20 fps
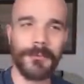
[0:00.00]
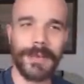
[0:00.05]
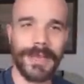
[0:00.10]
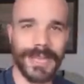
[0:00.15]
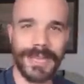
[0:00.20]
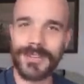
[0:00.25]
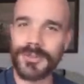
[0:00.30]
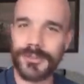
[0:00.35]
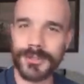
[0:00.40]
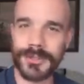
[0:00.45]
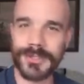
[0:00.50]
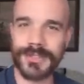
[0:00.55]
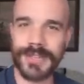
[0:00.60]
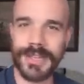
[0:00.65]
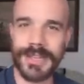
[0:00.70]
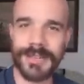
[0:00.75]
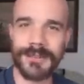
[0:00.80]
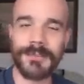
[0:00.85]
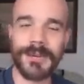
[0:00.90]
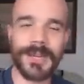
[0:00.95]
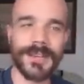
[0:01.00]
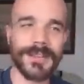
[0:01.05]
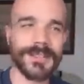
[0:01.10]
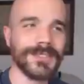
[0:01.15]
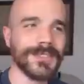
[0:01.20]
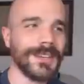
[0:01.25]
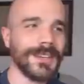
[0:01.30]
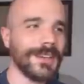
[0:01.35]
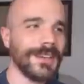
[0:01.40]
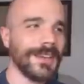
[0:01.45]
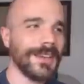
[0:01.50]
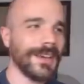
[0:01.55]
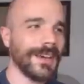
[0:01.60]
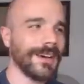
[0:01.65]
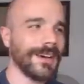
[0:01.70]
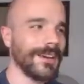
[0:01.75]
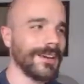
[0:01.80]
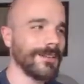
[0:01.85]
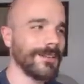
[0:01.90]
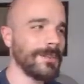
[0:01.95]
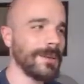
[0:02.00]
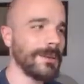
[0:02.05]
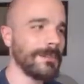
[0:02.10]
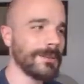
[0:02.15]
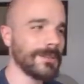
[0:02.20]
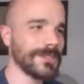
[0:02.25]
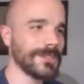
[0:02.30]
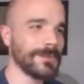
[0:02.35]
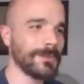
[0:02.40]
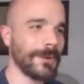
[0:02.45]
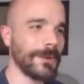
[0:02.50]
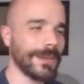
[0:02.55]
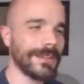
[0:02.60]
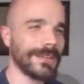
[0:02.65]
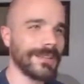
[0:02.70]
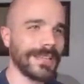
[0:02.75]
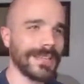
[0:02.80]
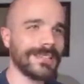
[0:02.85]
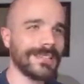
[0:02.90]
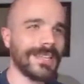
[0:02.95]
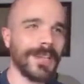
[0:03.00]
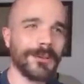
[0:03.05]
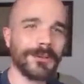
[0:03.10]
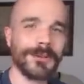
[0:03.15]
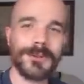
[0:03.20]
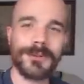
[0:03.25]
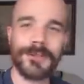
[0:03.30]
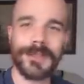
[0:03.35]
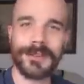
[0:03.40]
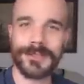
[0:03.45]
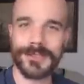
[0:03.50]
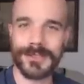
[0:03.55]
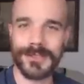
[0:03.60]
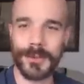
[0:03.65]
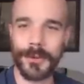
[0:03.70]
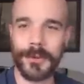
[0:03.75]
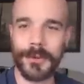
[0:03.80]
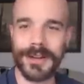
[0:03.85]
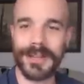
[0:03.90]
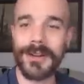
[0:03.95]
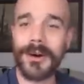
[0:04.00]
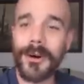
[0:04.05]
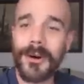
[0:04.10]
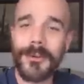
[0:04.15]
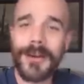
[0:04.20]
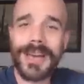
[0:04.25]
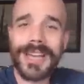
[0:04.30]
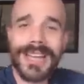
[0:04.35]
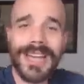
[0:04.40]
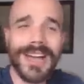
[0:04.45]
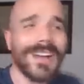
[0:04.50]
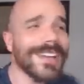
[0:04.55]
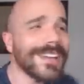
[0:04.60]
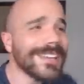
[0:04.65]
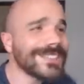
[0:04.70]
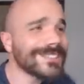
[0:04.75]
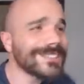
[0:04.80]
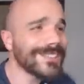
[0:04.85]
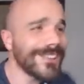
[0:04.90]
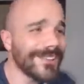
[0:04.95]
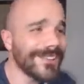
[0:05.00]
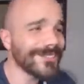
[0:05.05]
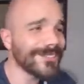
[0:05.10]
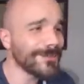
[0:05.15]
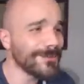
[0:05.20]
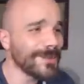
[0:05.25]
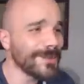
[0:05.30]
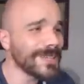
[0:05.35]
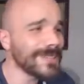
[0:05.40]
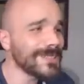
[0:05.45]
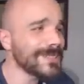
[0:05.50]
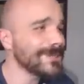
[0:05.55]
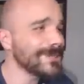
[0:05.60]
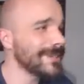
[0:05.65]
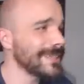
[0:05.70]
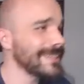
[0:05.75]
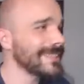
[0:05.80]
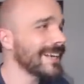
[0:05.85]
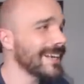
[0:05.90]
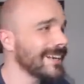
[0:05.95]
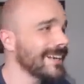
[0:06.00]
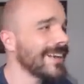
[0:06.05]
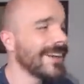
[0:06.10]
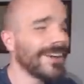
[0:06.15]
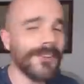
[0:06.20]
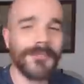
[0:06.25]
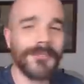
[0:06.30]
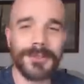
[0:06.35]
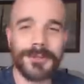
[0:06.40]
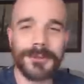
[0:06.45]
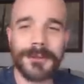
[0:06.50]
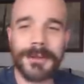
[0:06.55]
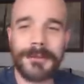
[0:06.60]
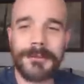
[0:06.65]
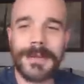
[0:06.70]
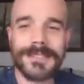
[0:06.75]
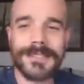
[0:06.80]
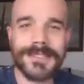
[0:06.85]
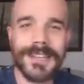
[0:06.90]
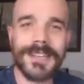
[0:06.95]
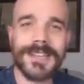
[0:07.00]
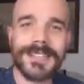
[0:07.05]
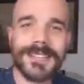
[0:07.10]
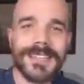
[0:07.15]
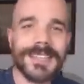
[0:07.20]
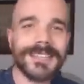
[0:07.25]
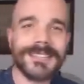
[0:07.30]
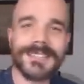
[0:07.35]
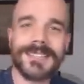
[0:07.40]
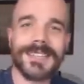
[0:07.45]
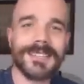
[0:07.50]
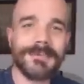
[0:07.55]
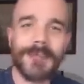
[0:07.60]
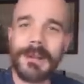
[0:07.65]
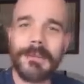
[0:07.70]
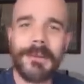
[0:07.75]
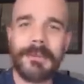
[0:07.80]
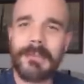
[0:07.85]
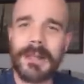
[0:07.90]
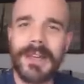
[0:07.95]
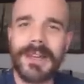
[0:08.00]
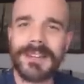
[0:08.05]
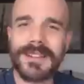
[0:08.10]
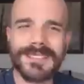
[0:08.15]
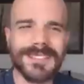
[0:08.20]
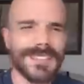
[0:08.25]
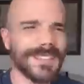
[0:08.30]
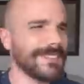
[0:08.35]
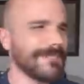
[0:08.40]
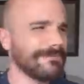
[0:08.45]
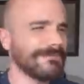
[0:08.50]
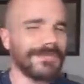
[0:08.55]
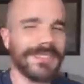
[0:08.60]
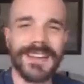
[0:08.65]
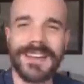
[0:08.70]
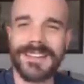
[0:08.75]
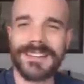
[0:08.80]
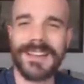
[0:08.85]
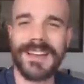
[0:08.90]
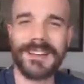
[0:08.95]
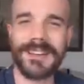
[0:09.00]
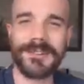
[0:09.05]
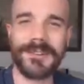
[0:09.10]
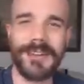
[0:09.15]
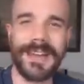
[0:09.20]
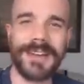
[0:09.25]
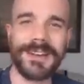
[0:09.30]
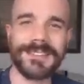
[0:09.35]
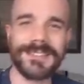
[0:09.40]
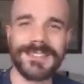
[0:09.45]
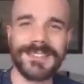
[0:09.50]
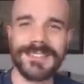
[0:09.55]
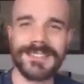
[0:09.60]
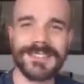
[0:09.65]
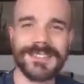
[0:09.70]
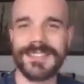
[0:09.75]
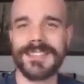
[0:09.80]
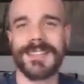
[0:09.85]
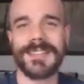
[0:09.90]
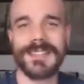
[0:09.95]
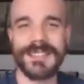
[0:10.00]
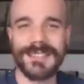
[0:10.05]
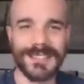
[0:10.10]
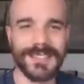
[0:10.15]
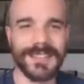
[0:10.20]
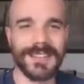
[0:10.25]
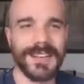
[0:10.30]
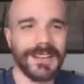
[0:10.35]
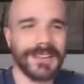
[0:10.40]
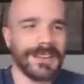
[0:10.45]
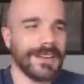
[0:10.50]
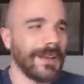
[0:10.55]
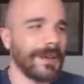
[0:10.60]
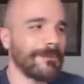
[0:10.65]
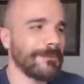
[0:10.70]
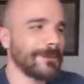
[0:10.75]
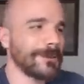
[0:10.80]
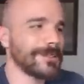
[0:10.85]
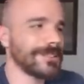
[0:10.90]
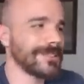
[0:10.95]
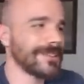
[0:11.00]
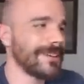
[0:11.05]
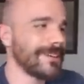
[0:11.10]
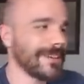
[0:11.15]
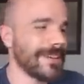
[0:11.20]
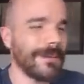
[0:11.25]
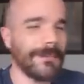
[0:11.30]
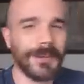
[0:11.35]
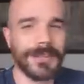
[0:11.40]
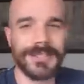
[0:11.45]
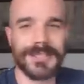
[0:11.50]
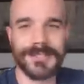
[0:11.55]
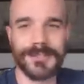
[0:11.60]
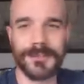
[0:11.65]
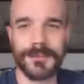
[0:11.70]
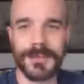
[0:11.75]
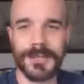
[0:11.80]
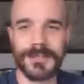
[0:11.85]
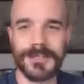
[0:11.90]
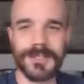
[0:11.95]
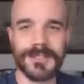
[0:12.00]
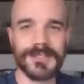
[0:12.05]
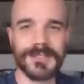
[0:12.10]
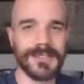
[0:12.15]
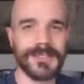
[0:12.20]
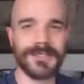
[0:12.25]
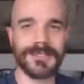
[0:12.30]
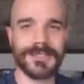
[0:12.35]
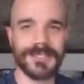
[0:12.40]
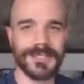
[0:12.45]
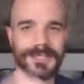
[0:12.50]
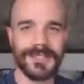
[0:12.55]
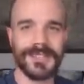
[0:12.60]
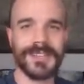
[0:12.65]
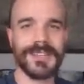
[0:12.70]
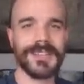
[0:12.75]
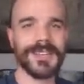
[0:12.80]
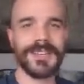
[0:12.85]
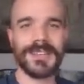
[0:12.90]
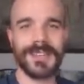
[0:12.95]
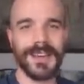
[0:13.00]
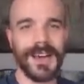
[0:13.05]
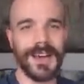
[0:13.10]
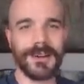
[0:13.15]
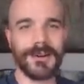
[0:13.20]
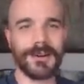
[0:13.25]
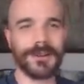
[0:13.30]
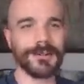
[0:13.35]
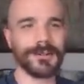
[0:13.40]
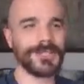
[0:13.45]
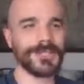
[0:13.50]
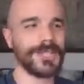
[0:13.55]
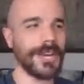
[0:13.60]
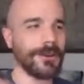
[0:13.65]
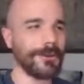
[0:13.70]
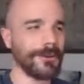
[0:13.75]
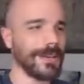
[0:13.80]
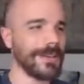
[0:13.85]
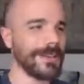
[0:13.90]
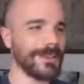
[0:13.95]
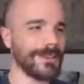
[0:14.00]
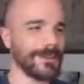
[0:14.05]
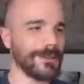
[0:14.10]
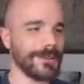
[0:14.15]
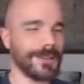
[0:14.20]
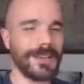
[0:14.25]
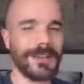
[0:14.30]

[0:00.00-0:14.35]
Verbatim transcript: interesting because people just want to like tell you their story. Oh, I installed Ubuntu and then for 3 weeks I did this and blah, blah, blah. And it's like, I don't, how does this elicit, we're just talking about distributions and you're just, I don't know, sharing your